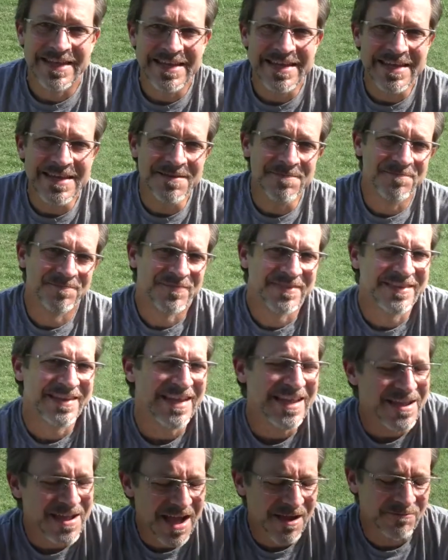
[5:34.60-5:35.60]
T,
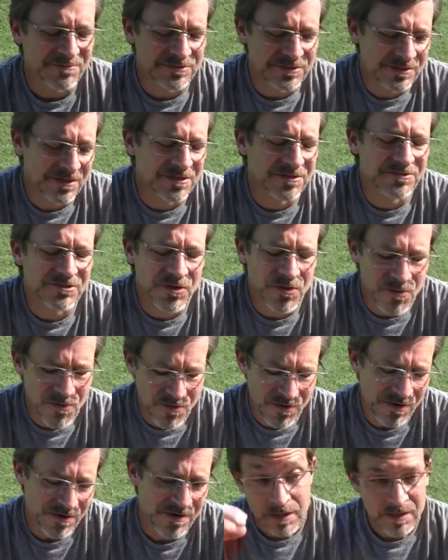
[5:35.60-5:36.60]
I was a little
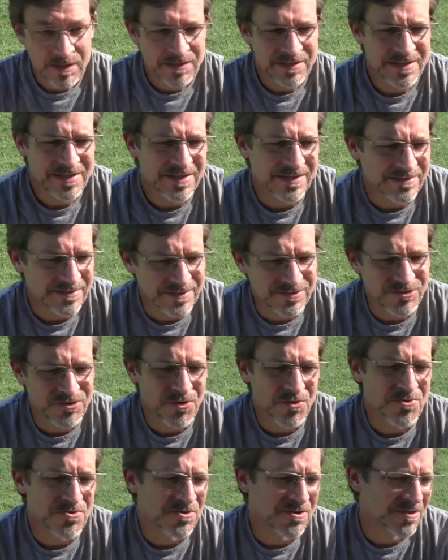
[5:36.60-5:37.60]
torn. T is in
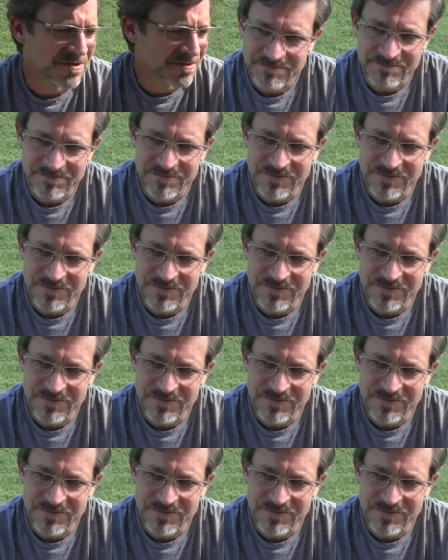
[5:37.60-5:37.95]
torn.